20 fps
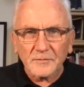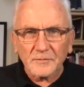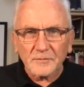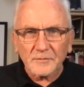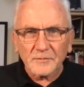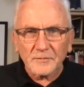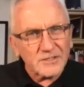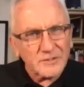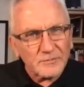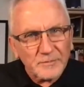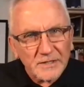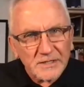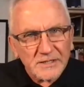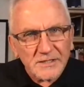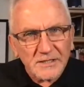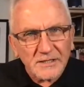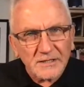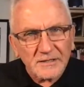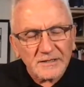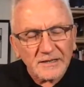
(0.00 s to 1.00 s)
Did you miss
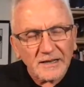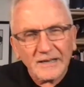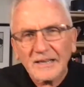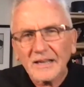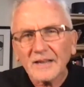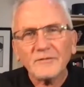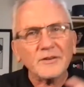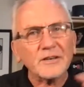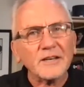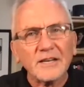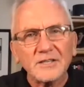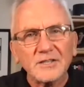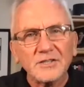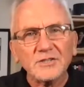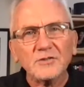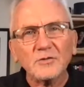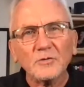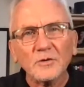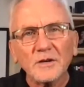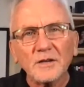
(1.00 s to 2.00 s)
it? I gave a nice
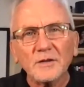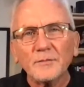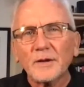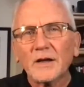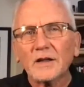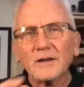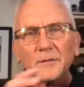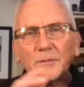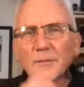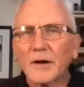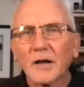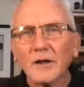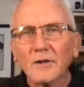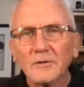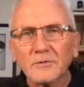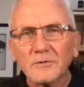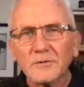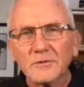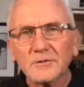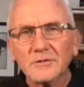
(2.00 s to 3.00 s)
story about Apollo
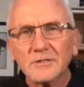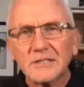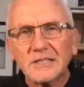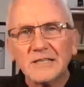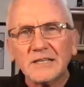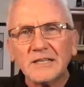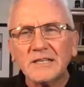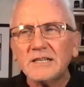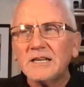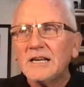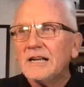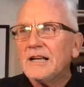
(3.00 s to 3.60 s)
13,